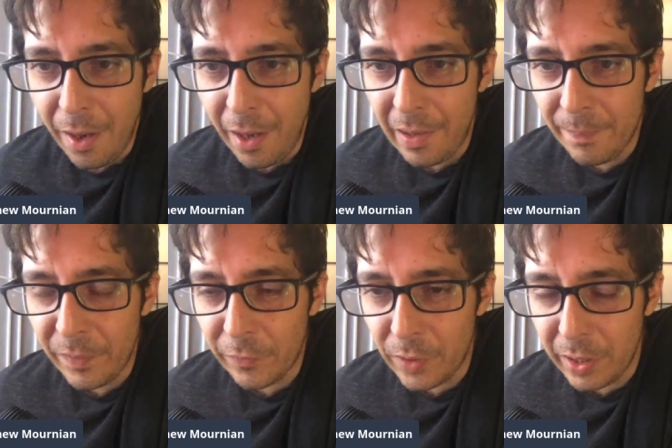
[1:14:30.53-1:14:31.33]

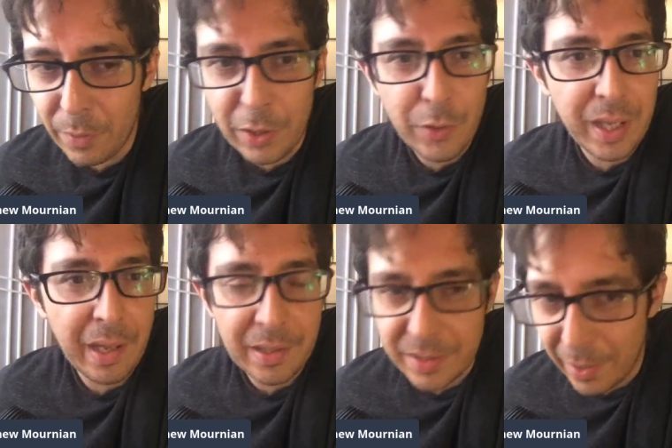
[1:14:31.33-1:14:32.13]
For anyone who
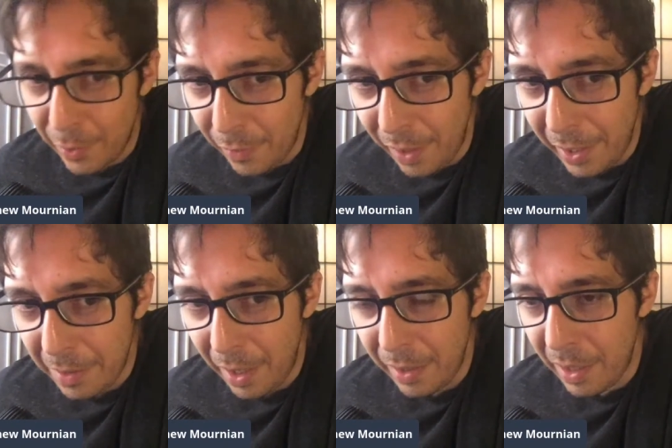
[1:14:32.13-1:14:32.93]
can't tell,
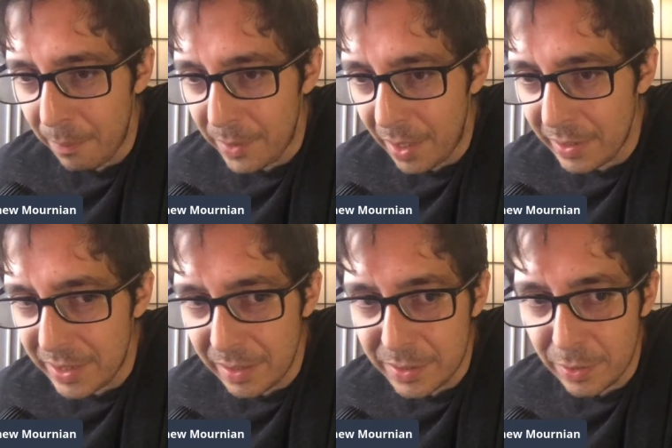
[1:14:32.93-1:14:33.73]
I'm not
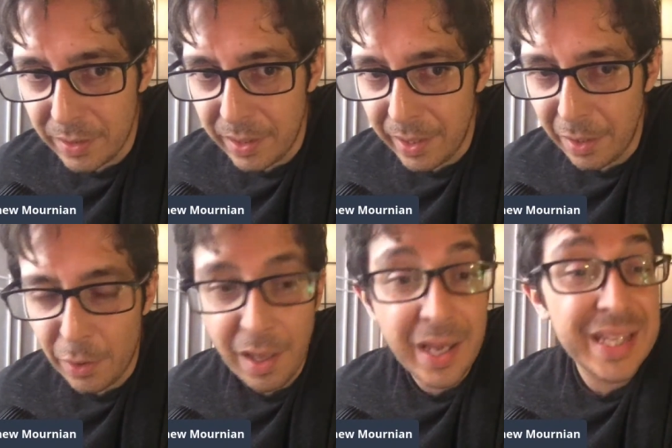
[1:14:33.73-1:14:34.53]
dentally
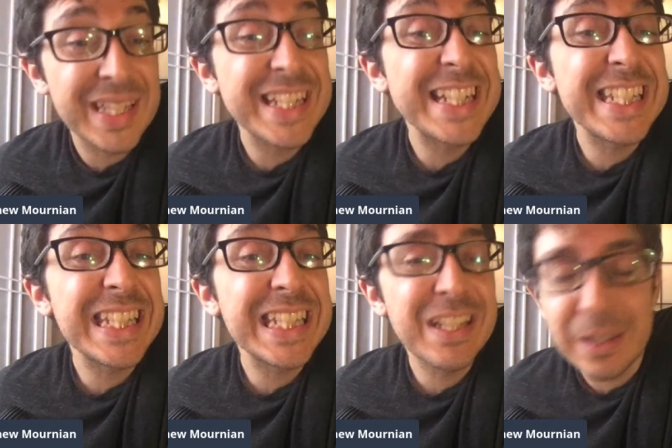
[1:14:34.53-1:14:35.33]
inclined.
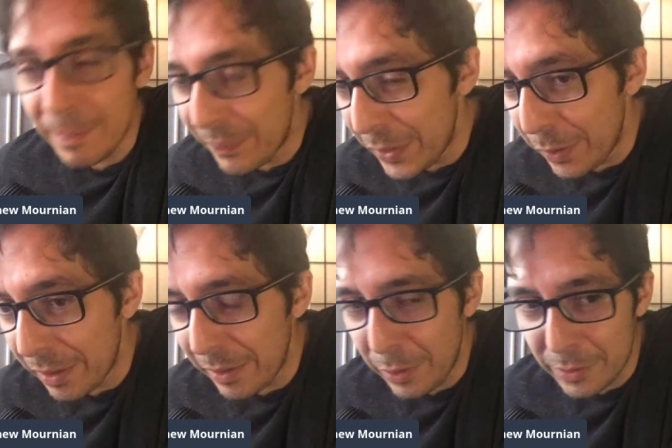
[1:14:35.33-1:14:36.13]
You
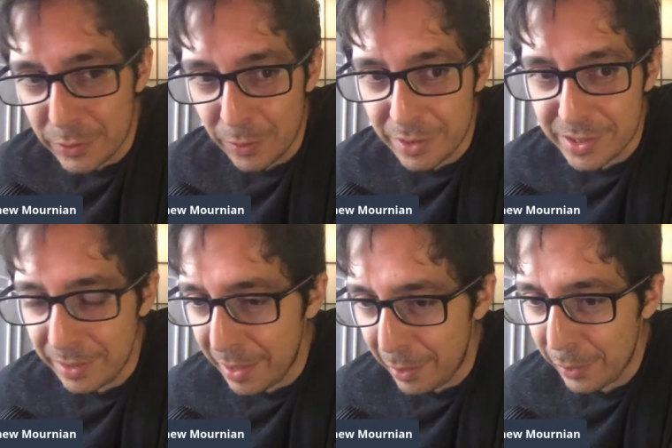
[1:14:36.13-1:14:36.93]
can sort of see
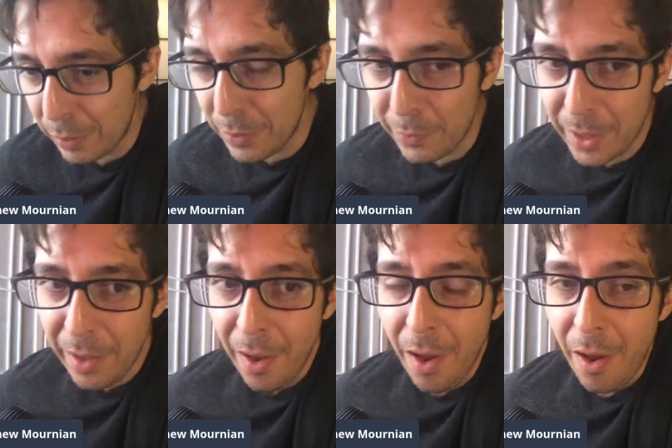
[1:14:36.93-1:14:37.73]
that in your own way.
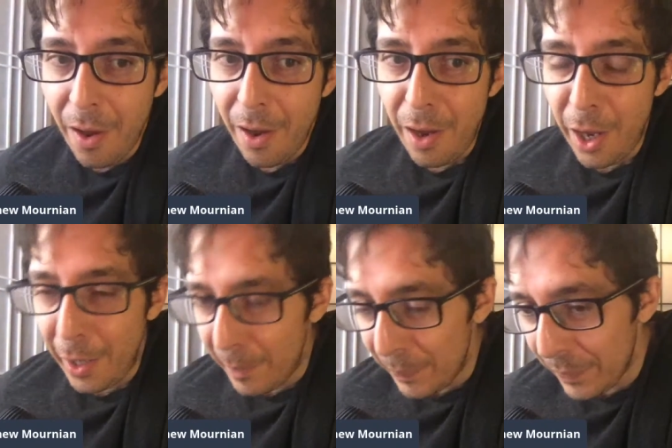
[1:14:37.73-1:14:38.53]

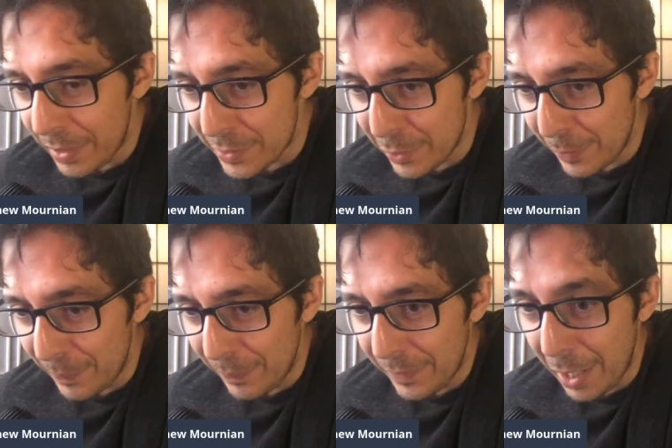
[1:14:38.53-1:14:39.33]
And so,
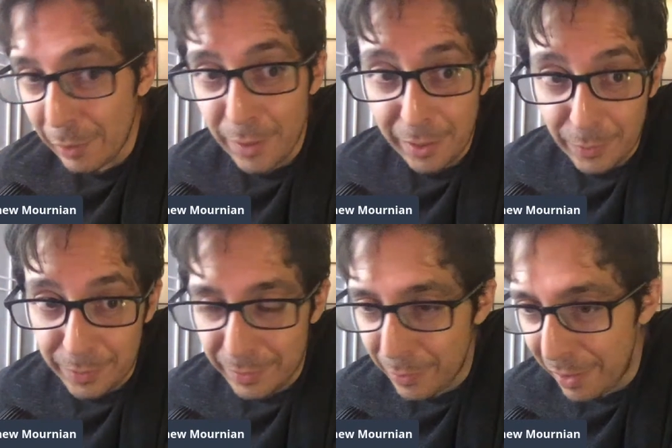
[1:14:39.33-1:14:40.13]
yeah,
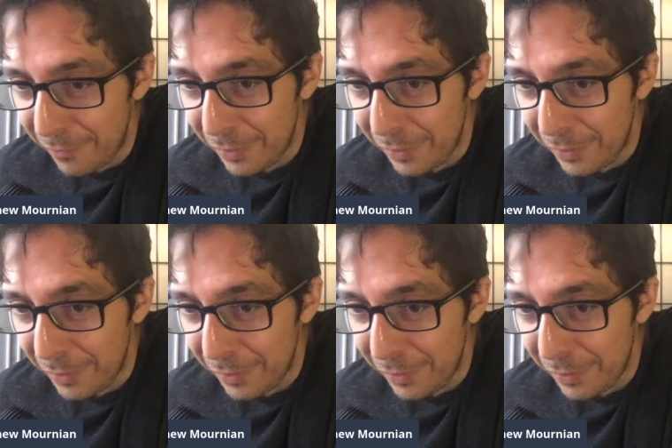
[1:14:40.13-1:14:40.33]
luckily though,